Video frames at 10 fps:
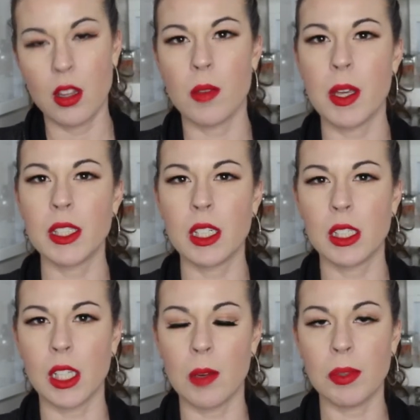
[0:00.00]
the pink's in a
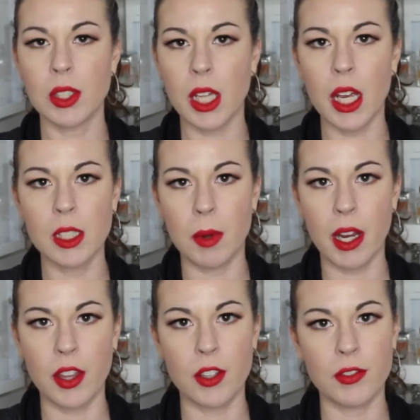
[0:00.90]
sample size, but I
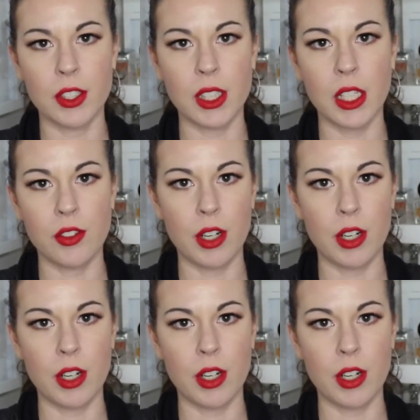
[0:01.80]
got the full size